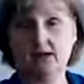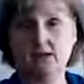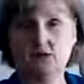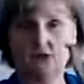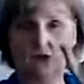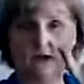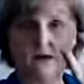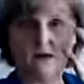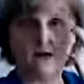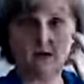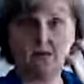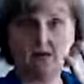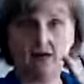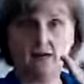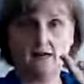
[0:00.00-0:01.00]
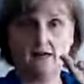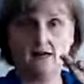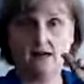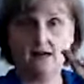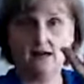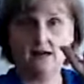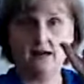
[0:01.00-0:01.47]
So try to come in
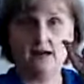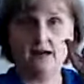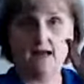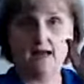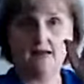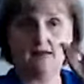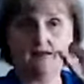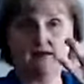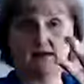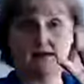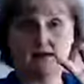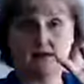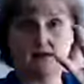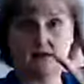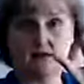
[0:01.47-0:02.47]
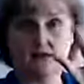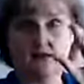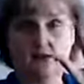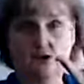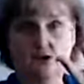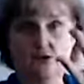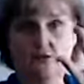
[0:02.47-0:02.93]
and get the
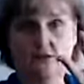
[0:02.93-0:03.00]
good